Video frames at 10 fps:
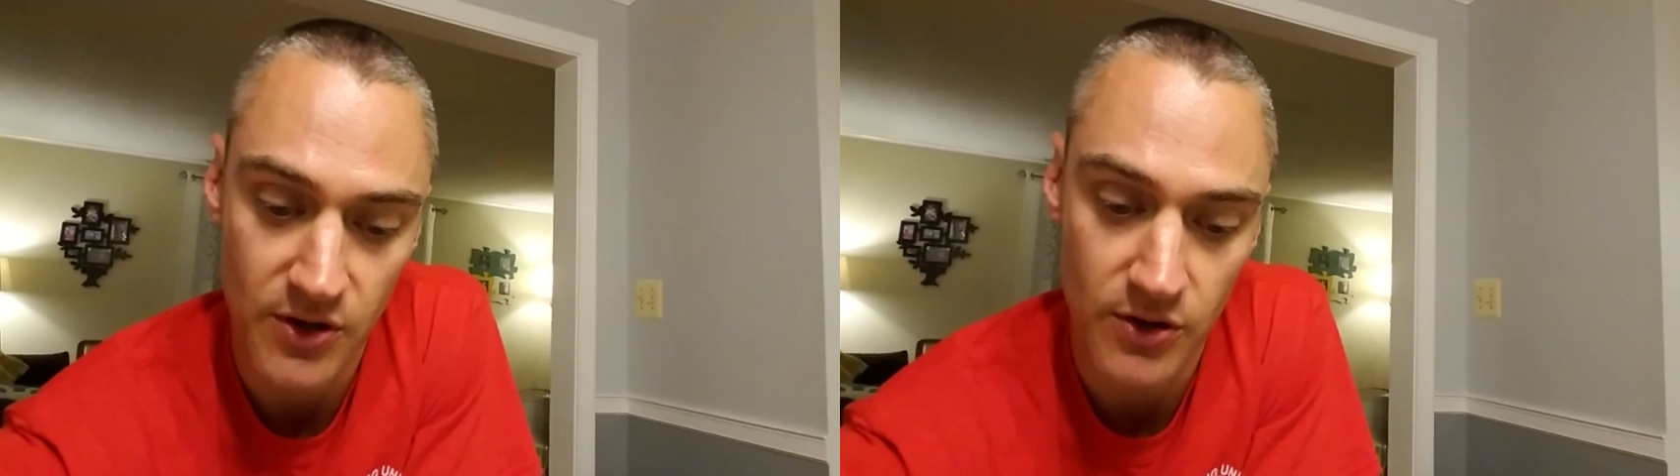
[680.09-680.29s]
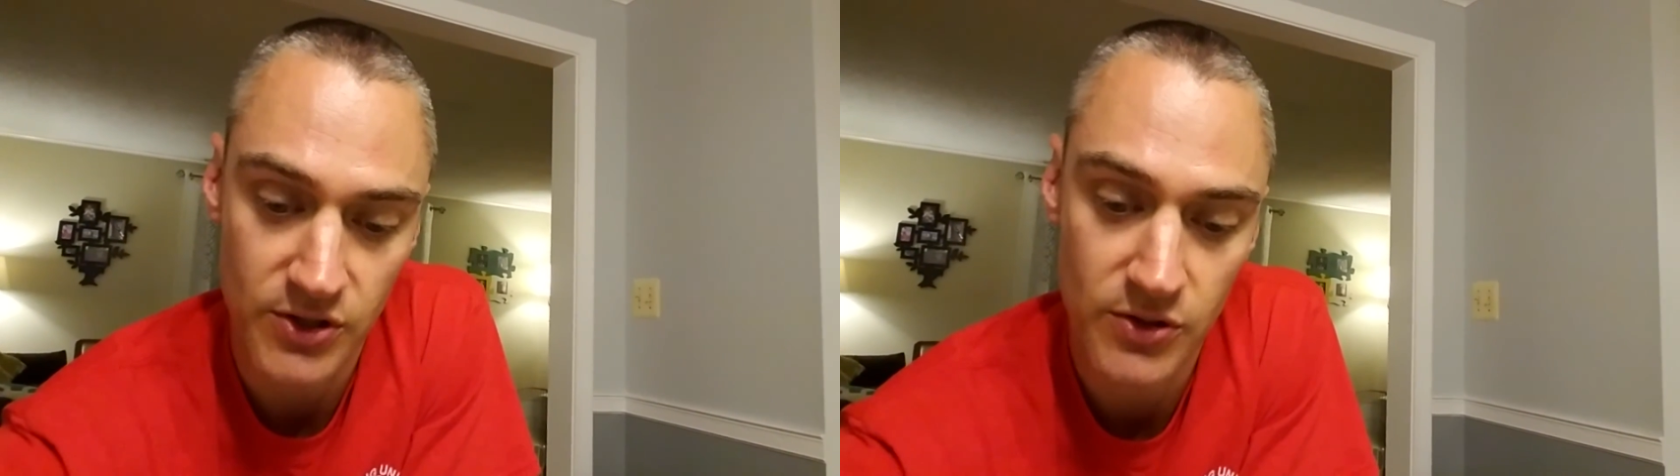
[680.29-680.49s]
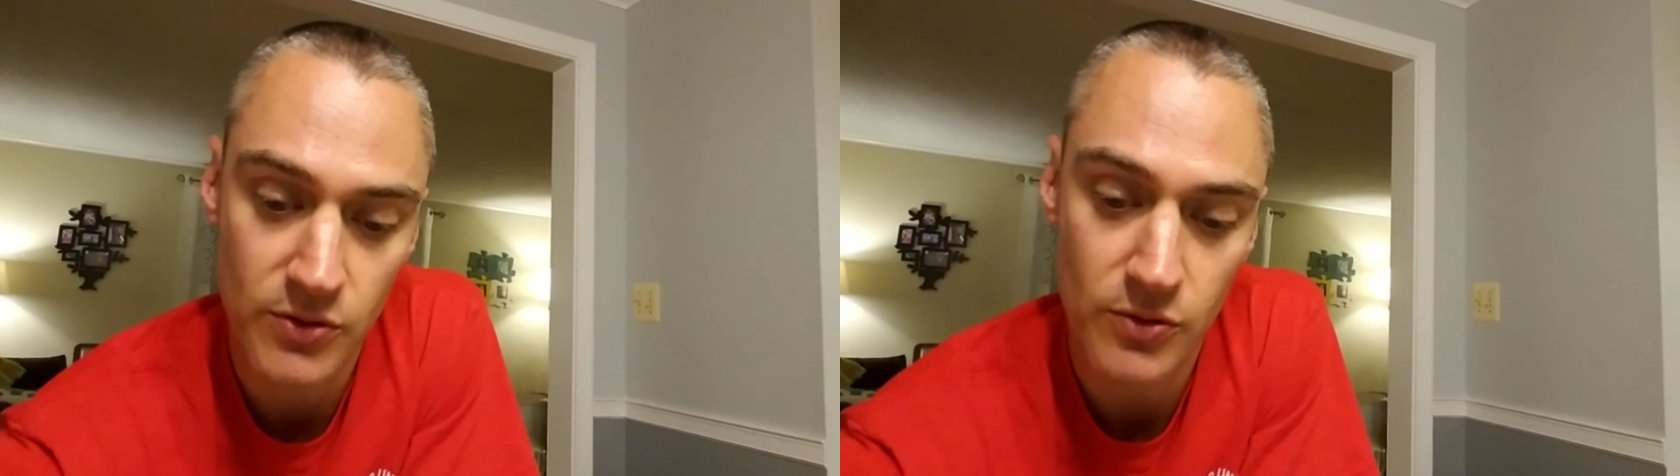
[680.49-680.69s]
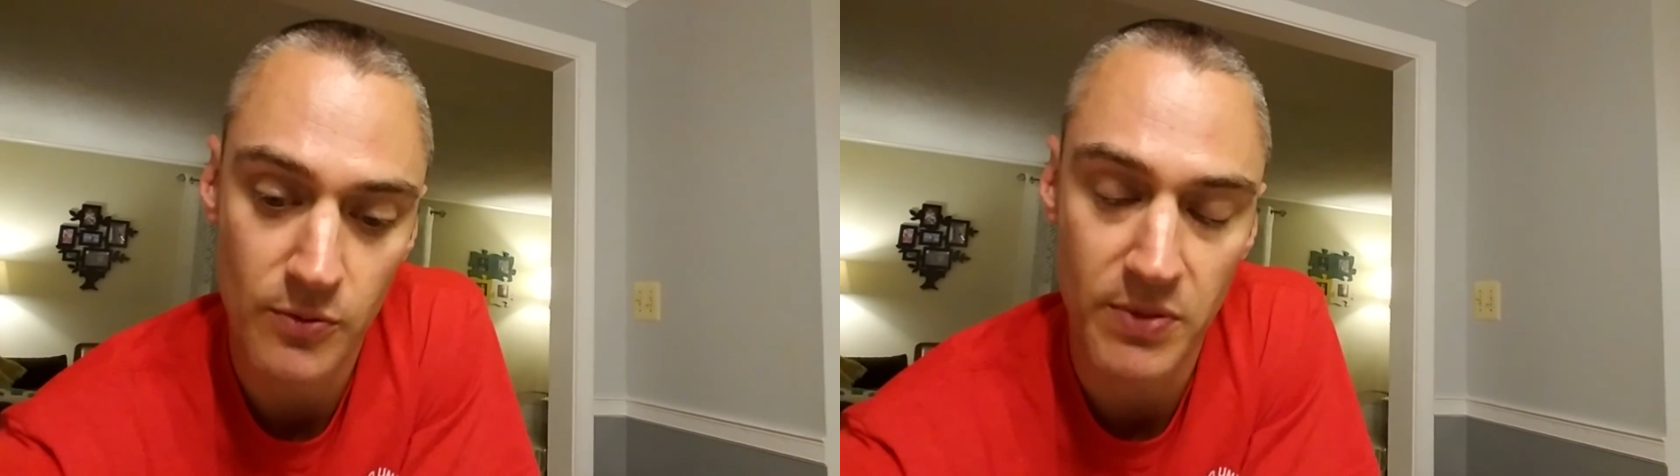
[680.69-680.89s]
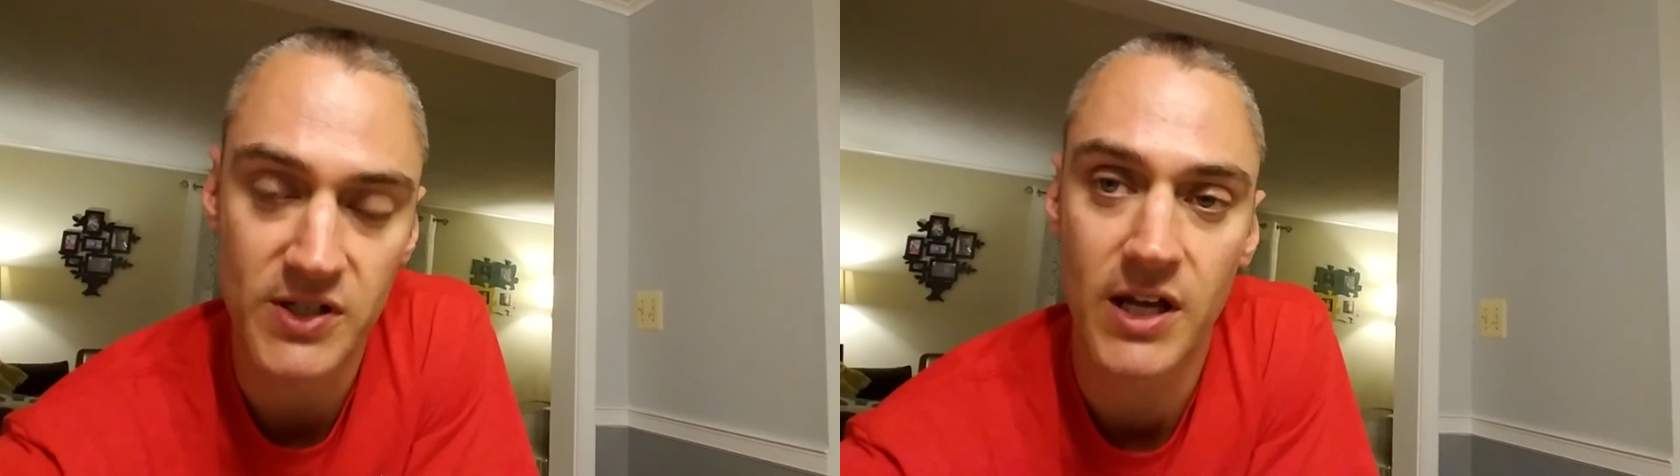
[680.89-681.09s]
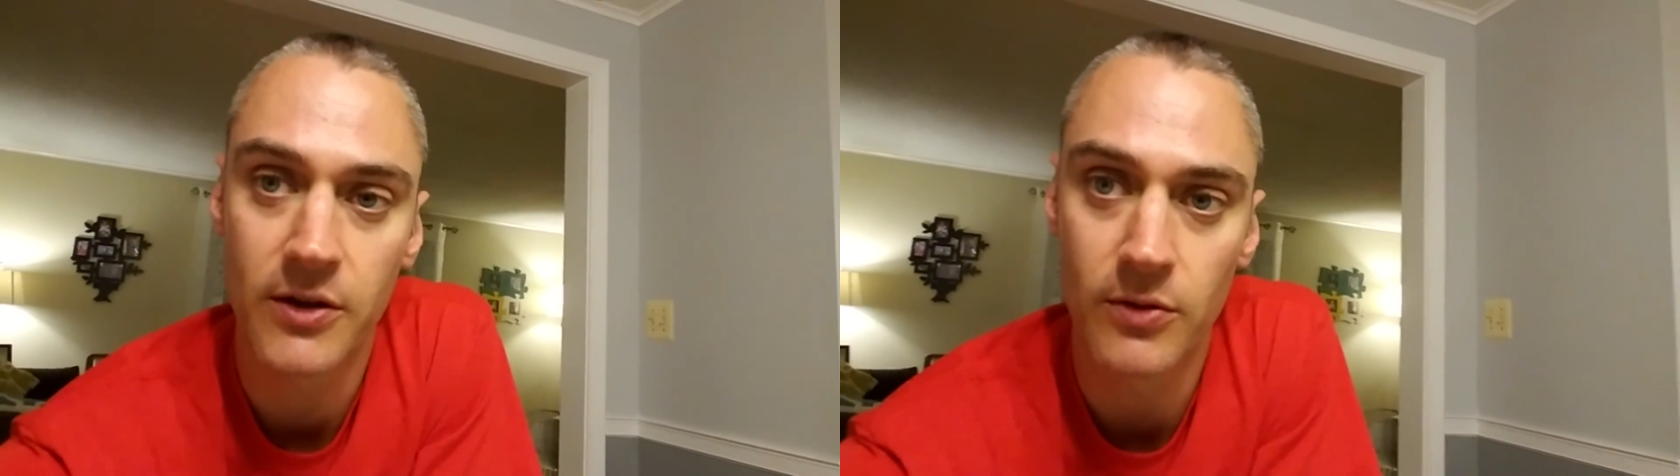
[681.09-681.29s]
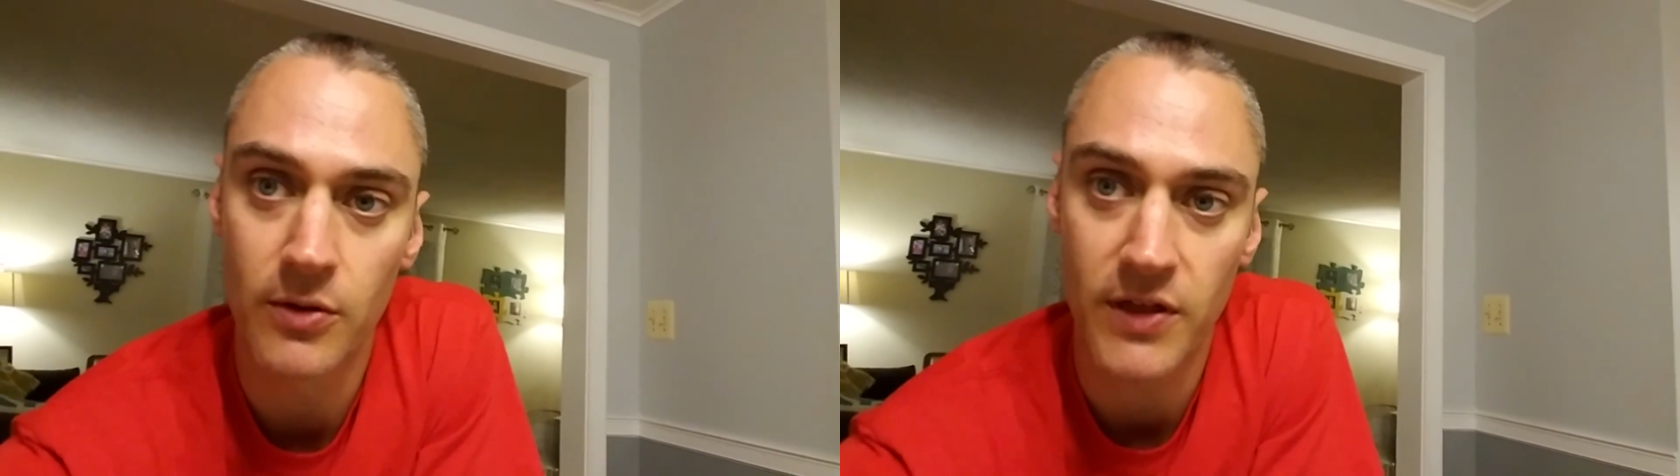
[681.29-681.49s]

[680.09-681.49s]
there are 2 particular